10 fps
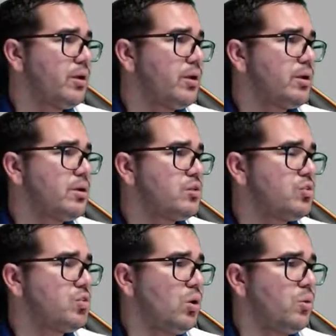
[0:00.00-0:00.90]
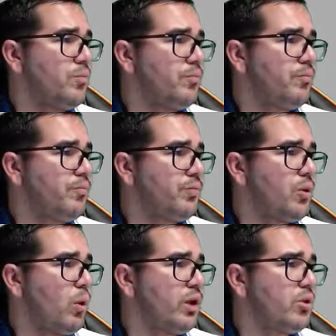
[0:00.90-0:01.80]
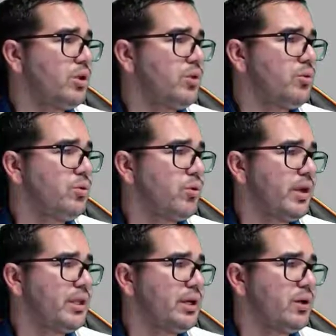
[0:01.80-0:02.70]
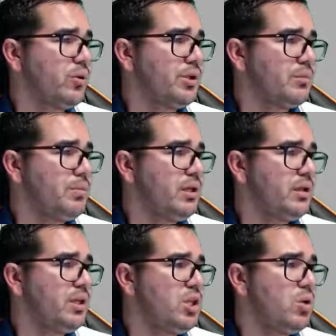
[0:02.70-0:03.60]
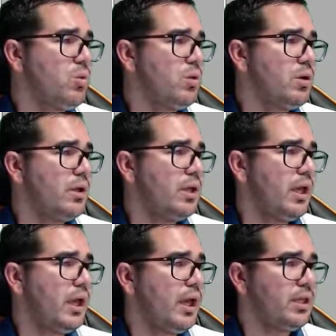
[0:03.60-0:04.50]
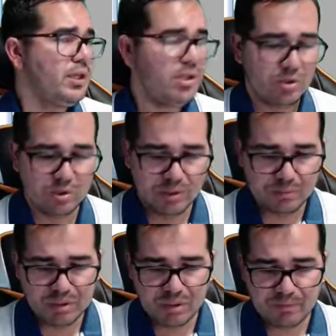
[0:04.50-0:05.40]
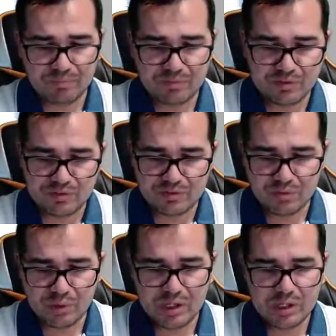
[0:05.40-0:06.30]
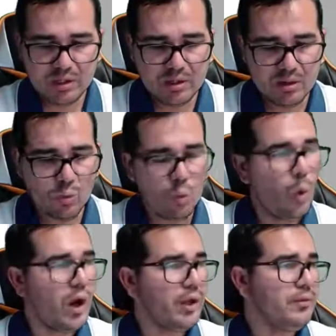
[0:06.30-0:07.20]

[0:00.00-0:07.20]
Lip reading: So what I'm gonna do right now gonna be new, and here gonna be string one.